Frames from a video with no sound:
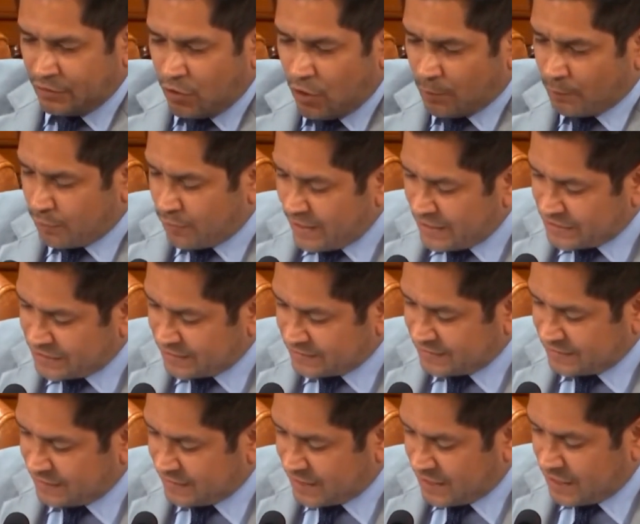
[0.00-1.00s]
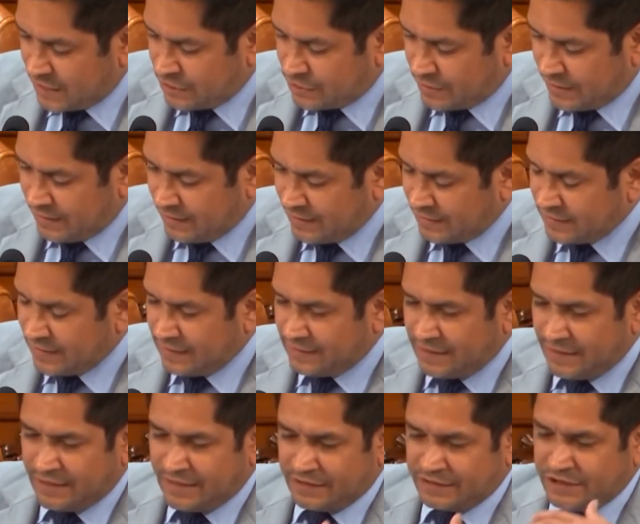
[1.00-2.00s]
corporations in the country. They
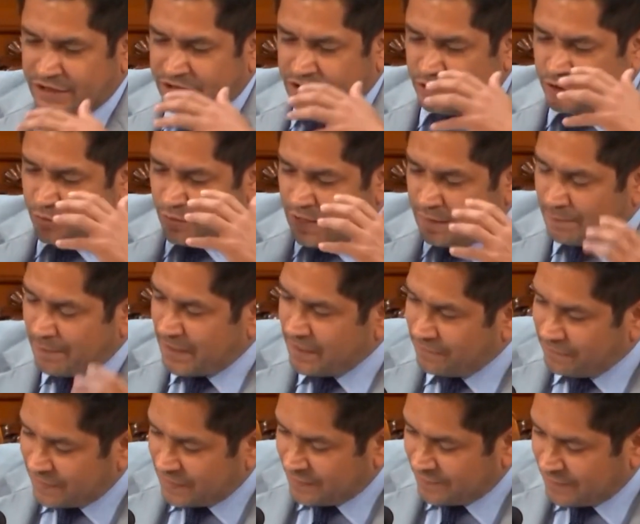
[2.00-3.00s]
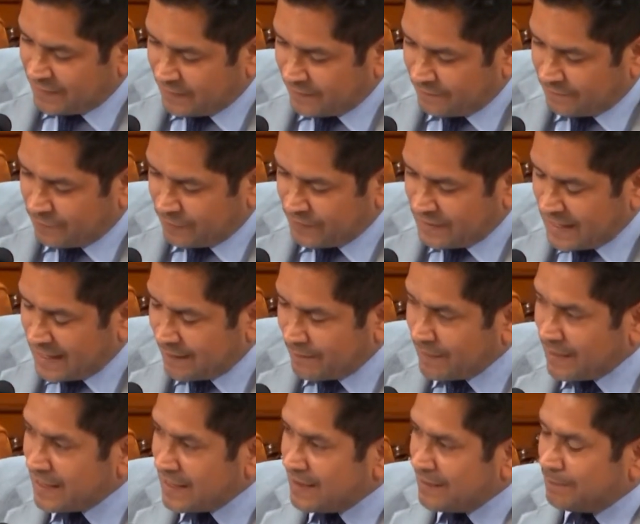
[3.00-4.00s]
think it's just a direct benefit for
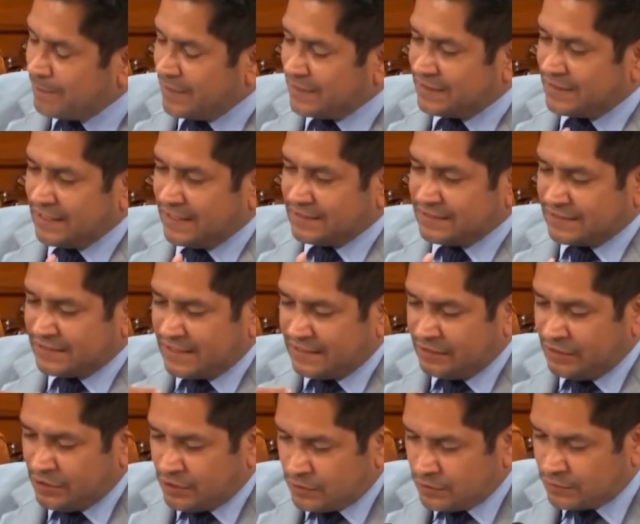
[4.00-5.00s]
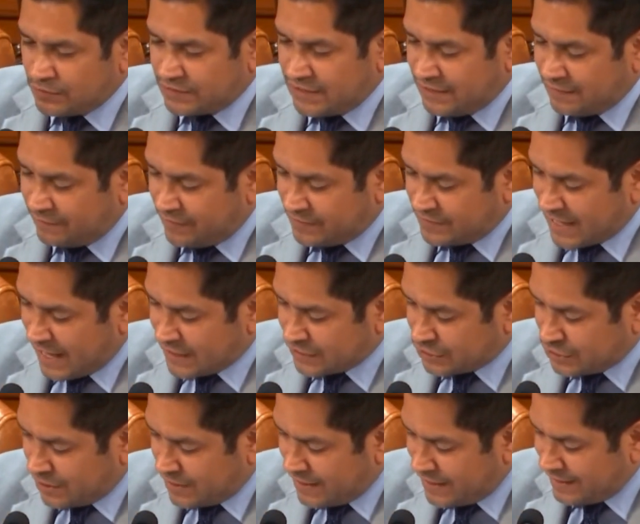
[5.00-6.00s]
them. But this used EV
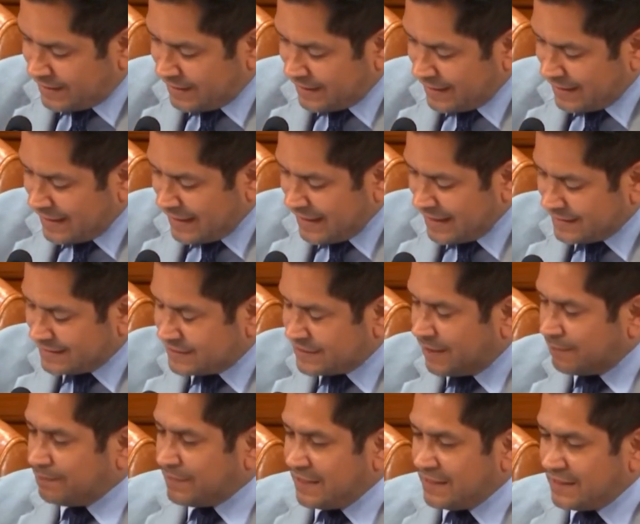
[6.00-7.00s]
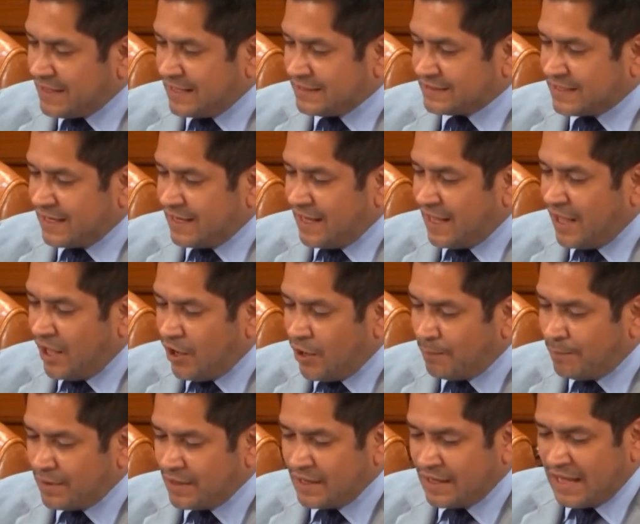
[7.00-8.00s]
tax credit is something that's going to
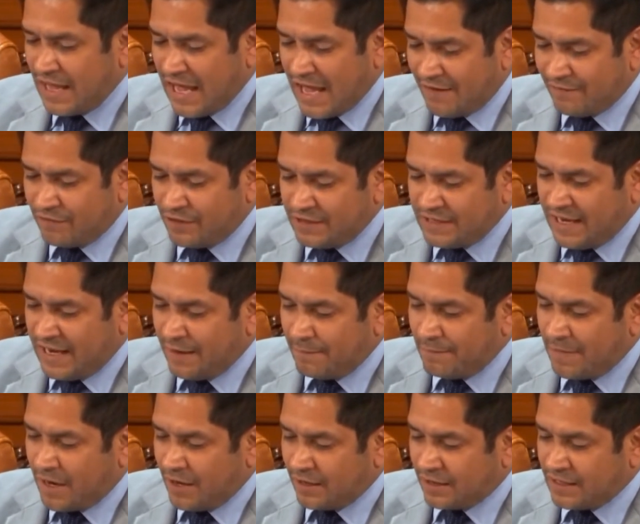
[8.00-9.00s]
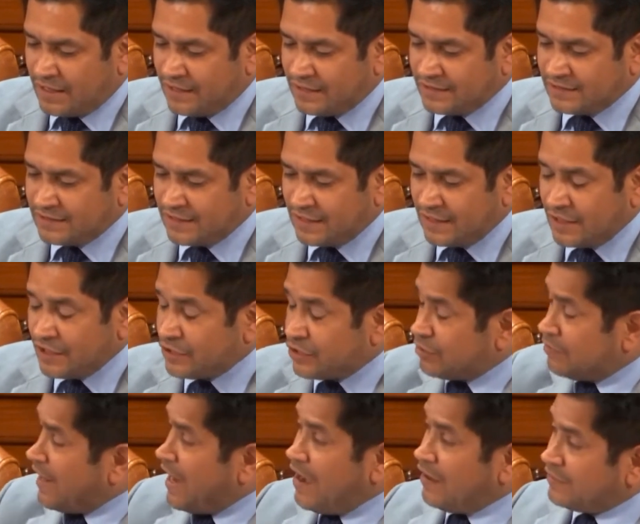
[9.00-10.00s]
help everyday Americans
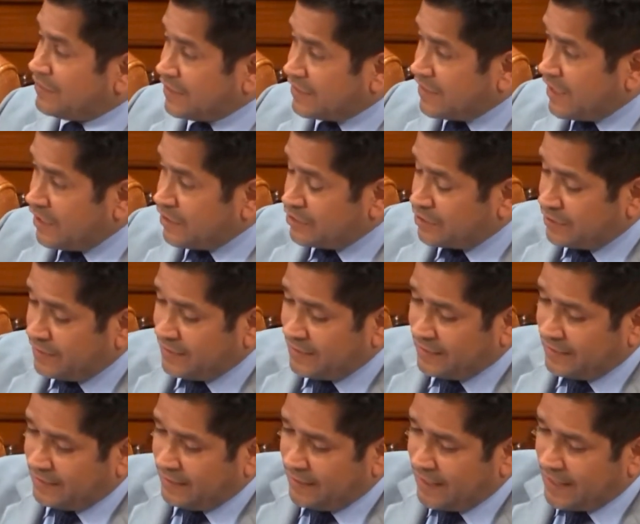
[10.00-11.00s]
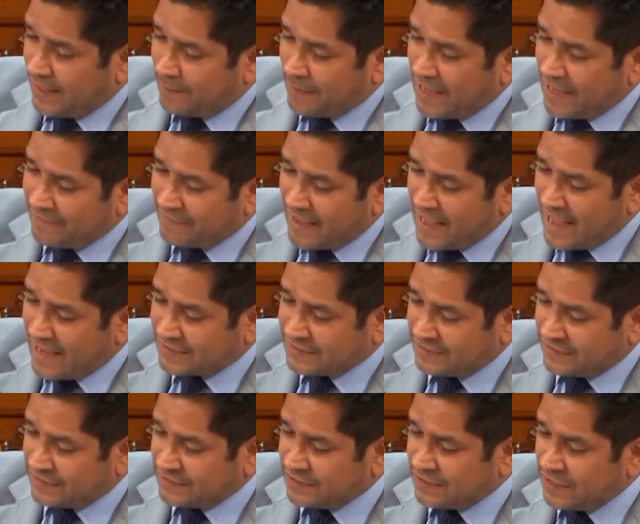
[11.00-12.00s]
throughout the country have
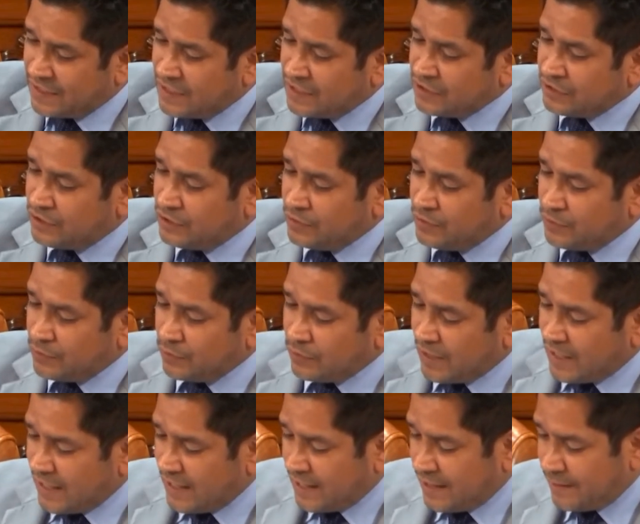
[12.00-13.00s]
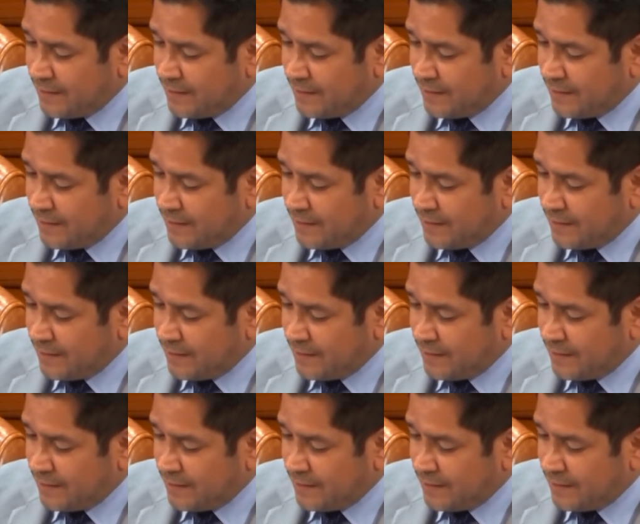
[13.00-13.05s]
access to